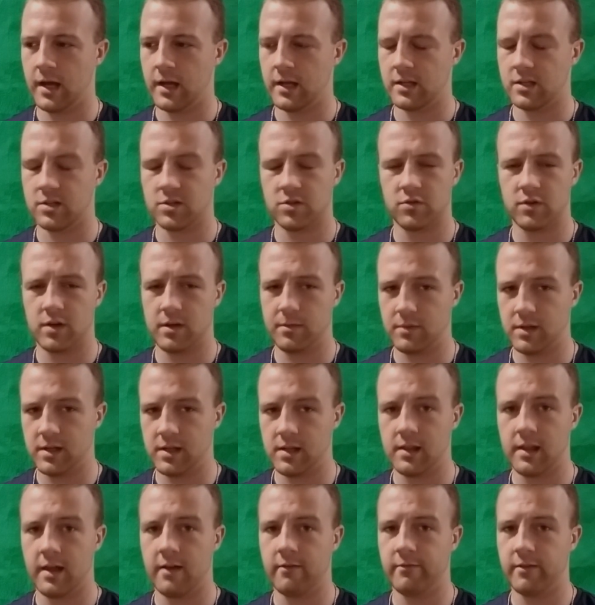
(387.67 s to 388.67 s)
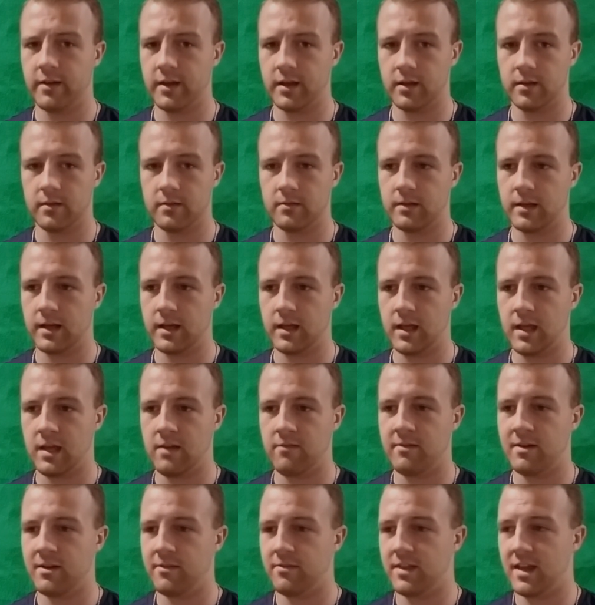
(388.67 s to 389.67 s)
Extremely loving. Like,
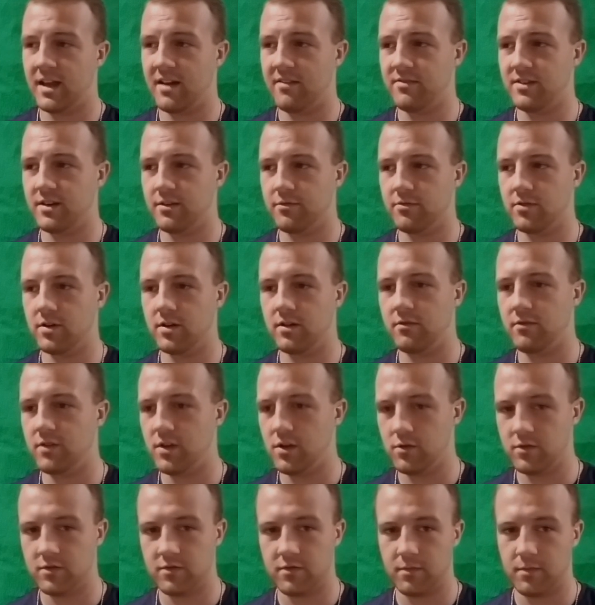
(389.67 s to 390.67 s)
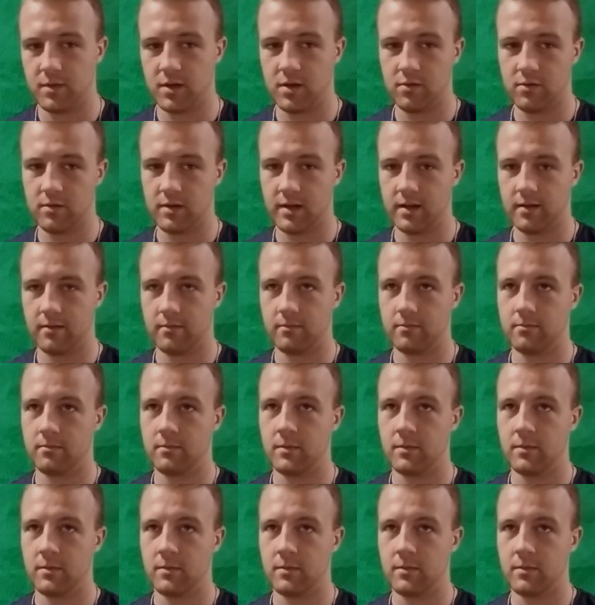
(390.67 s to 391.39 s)
even if they have differing views from you, like,